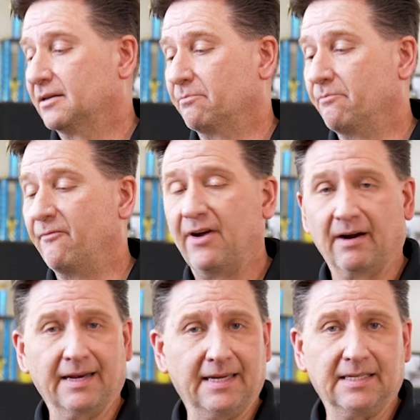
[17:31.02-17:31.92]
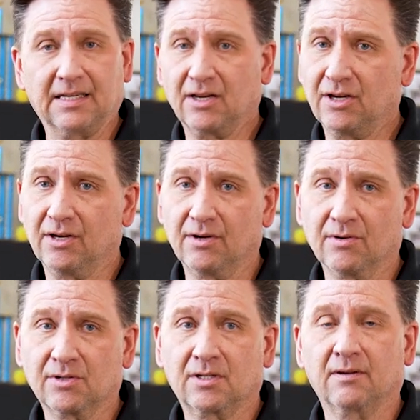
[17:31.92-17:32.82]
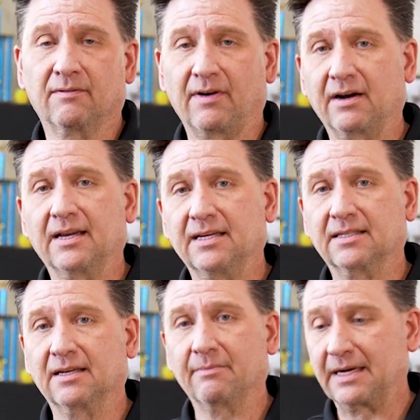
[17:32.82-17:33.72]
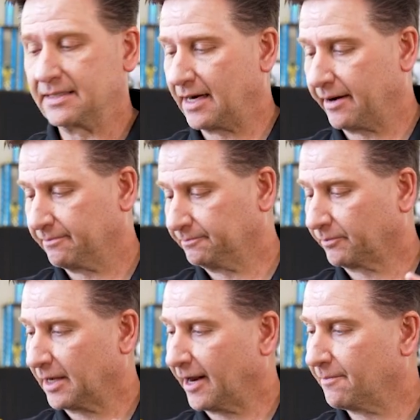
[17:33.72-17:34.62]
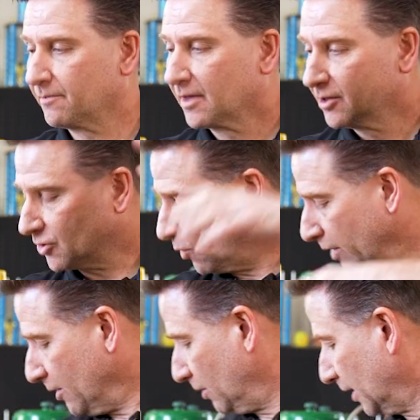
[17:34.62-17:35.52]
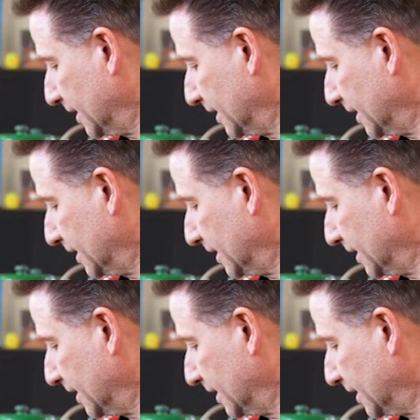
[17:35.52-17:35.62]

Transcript: Very easy to use, very easy to maintain. Okay, so we will